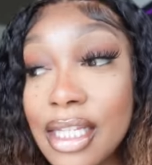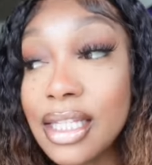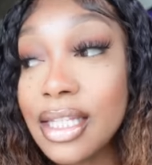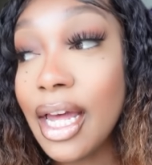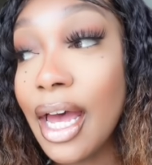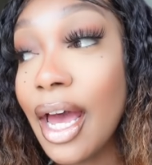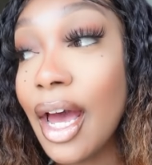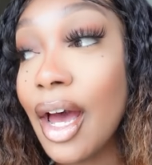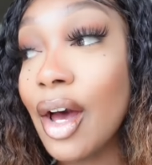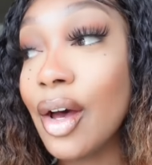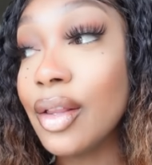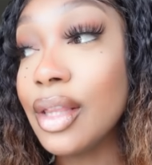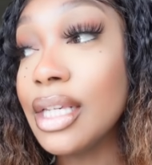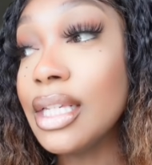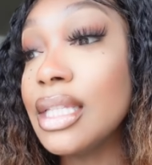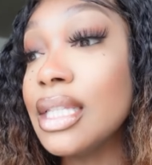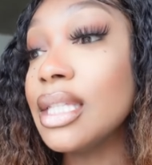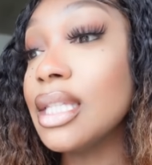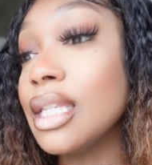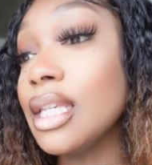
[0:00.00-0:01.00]
the style
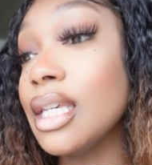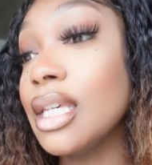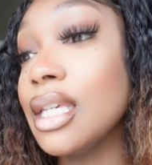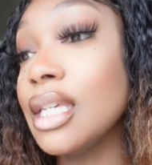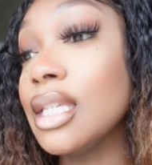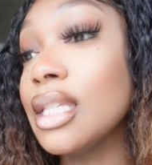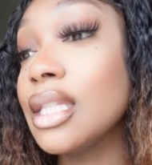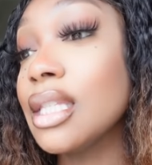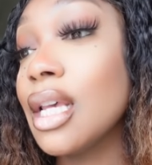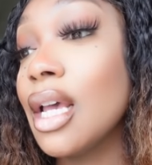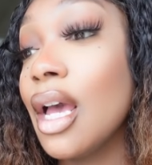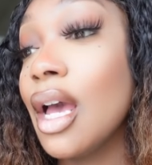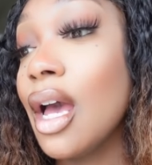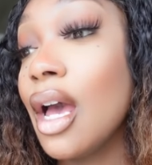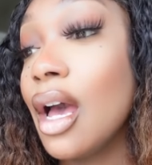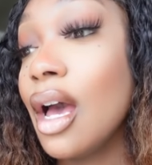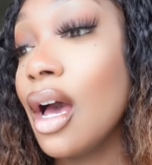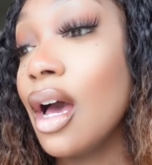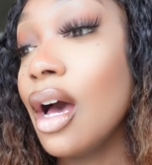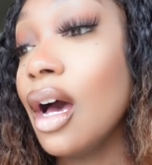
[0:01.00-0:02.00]
this is
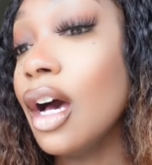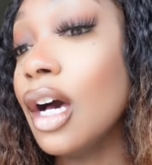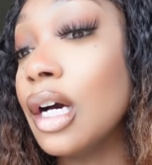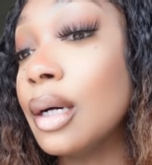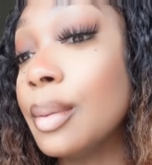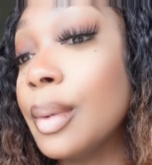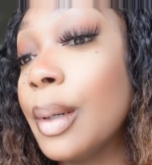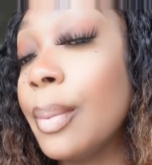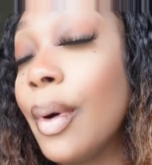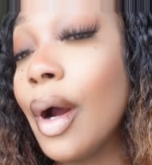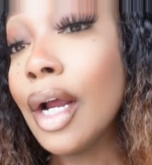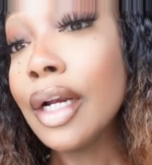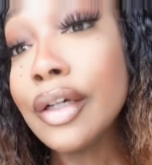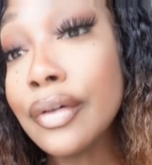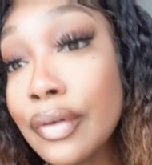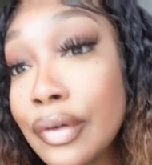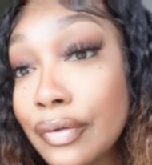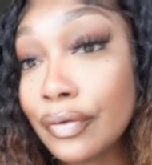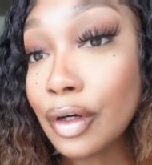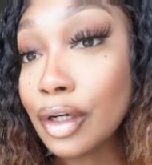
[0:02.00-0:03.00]
um, a part
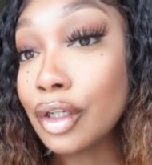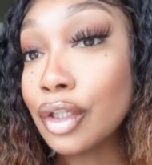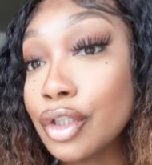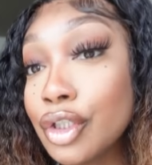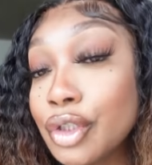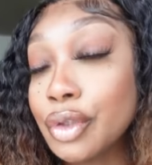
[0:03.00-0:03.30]
of a photo